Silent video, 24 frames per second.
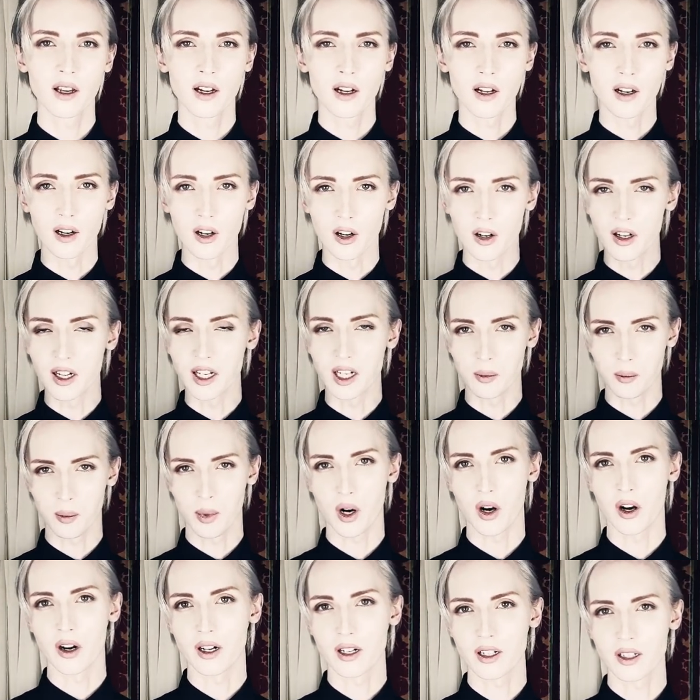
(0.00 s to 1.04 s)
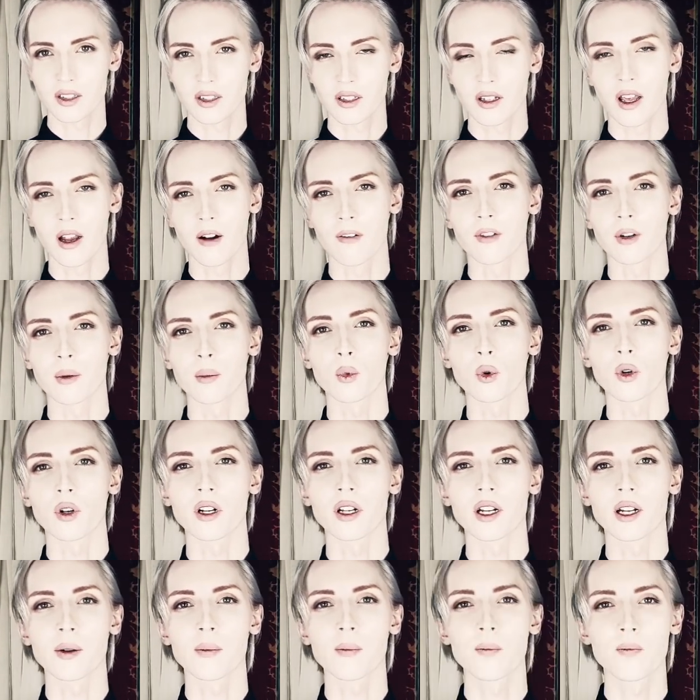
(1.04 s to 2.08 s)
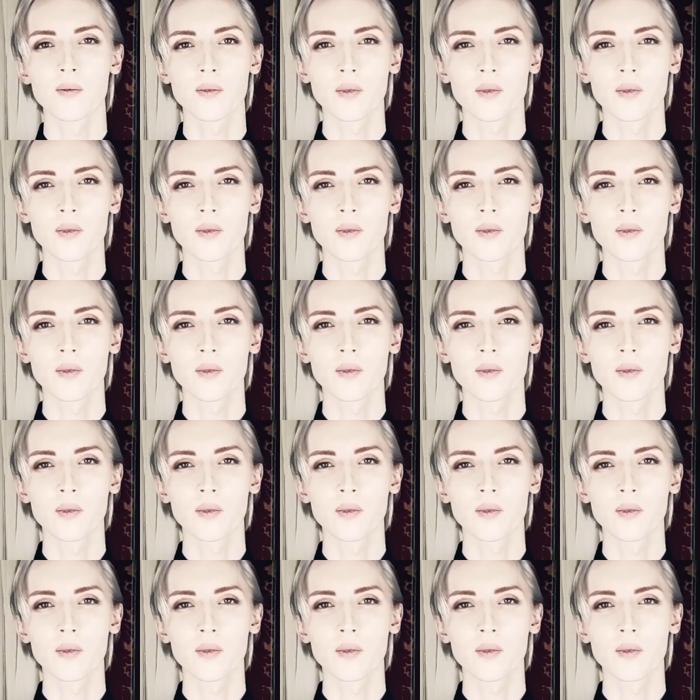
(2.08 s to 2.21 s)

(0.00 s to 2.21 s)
learning part every morning.